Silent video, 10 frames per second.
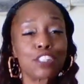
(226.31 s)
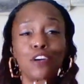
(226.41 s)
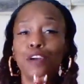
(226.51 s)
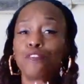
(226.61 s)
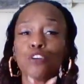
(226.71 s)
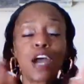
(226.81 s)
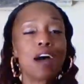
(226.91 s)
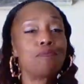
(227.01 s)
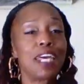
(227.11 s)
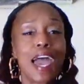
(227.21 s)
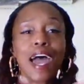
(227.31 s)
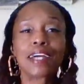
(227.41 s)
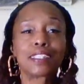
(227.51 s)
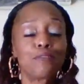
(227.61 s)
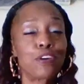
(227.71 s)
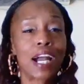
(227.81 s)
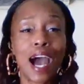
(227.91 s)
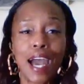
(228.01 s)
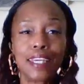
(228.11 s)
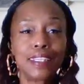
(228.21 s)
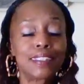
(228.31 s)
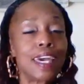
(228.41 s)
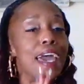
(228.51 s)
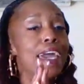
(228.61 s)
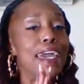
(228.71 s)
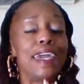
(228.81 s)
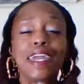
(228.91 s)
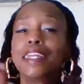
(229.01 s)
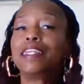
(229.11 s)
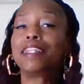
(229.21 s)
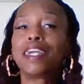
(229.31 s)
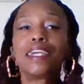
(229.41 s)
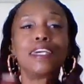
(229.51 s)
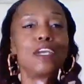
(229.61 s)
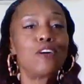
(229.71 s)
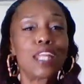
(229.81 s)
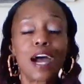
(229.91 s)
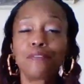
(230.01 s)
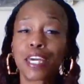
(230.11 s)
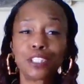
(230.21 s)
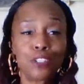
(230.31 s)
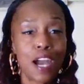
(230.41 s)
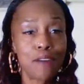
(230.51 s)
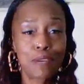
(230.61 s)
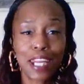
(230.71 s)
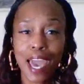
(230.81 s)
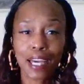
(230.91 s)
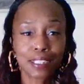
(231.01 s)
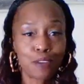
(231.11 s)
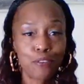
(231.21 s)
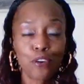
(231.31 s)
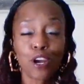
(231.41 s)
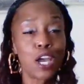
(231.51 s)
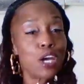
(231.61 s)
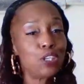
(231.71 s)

So if you have been asking for guidance in anything in your life that you have been asking for,